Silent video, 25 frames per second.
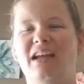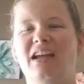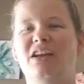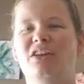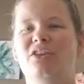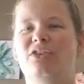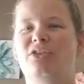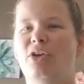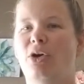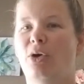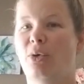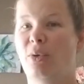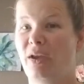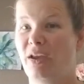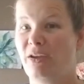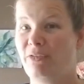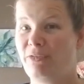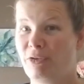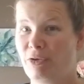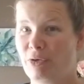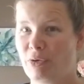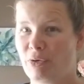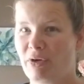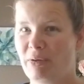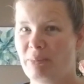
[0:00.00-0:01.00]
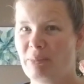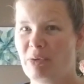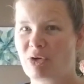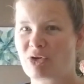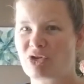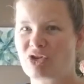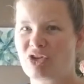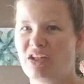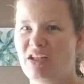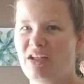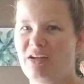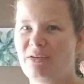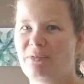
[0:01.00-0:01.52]
So if you're
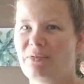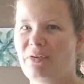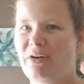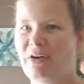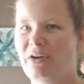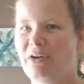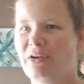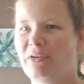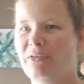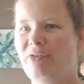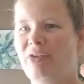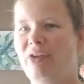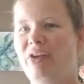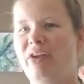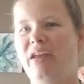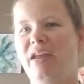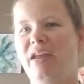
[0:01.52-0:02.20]
emotionally involved